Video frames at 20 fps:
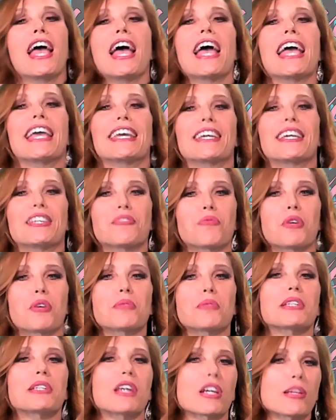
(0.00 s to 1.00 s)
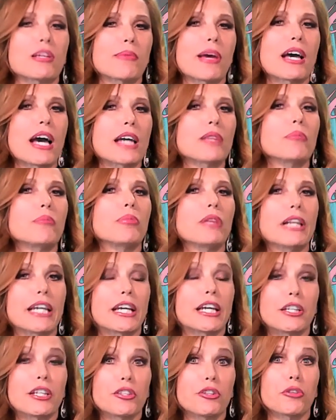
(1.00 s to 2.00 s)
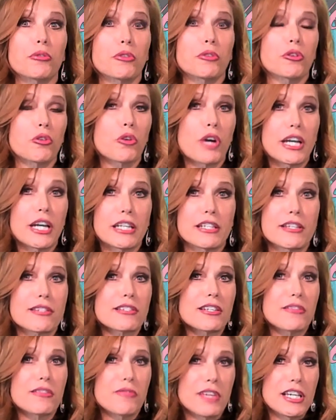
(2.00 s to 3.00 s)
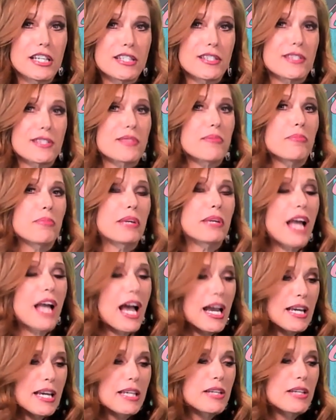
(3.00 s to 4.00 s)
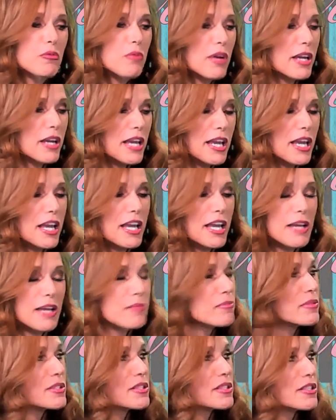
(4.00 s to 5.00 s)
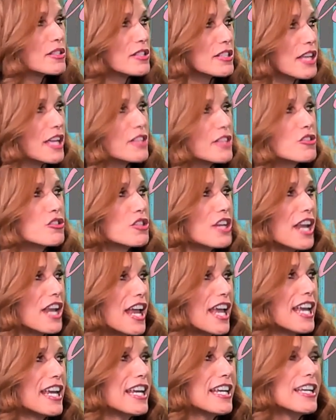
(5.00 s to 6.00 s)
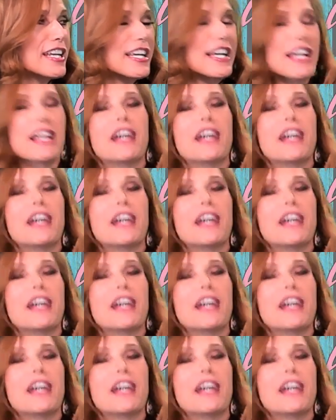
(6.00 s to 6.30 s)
And we're going to be talking about how to plan your greatest events. But I am such a